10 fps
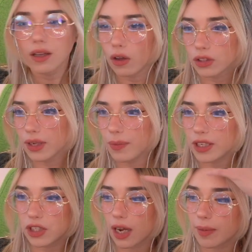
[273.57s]
Also, can we
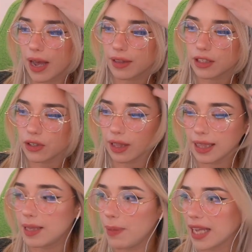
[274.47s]
just talk about how these are like
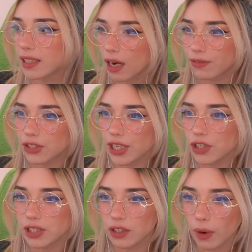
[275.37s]
the best
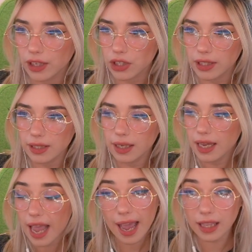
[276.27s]
conversations and questions?
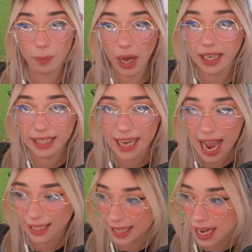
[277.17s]
And the button didn't
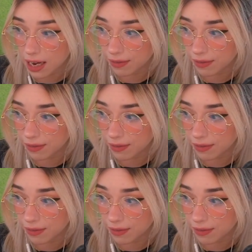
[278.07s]
ask any of